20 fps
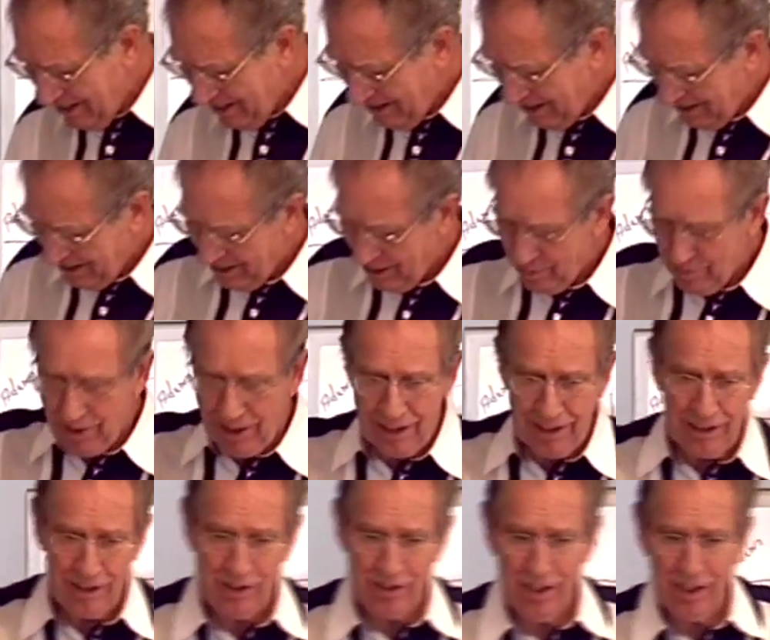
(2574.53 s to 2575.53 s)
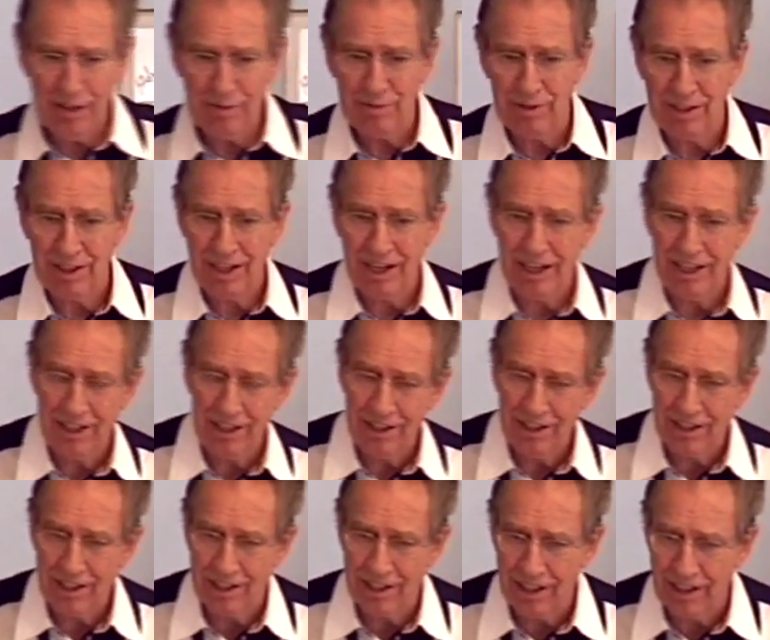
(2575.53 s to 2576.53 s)
I made the statement that I didn't
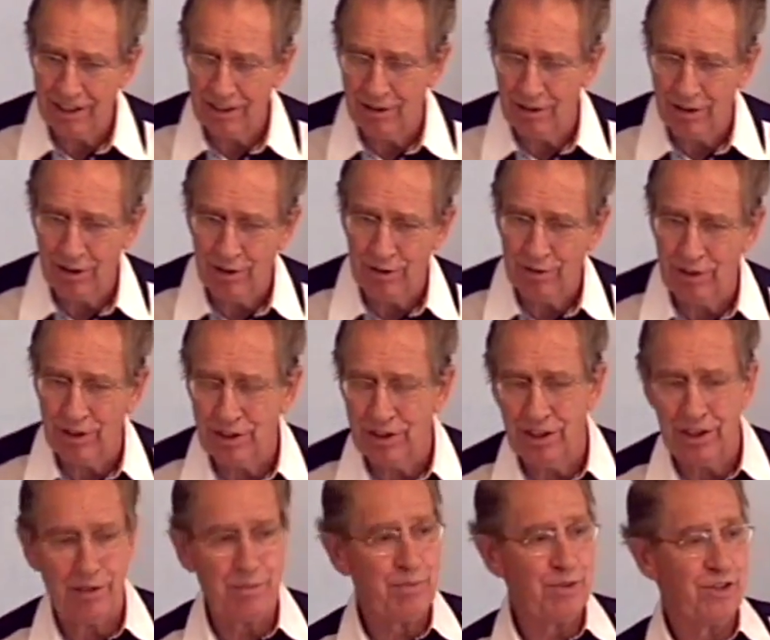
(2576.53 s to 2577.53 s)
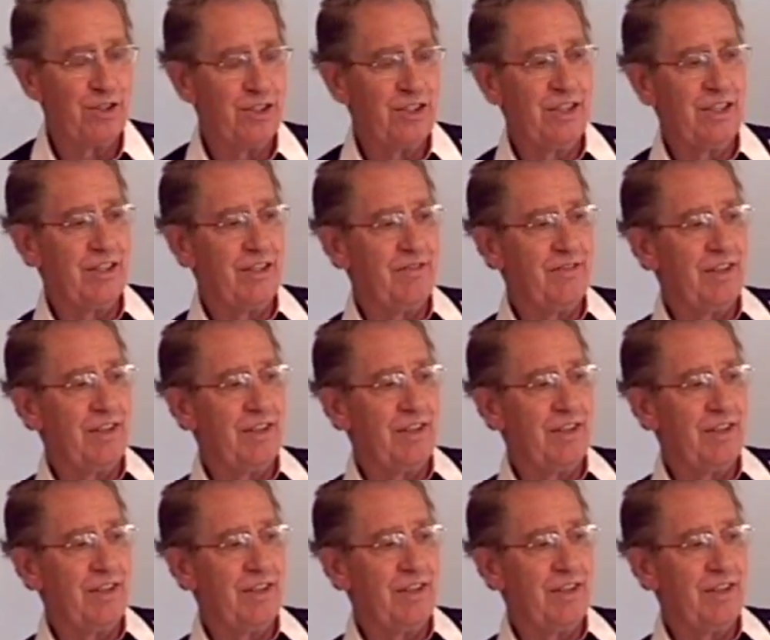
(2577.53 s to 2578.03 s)
think that over 10% of our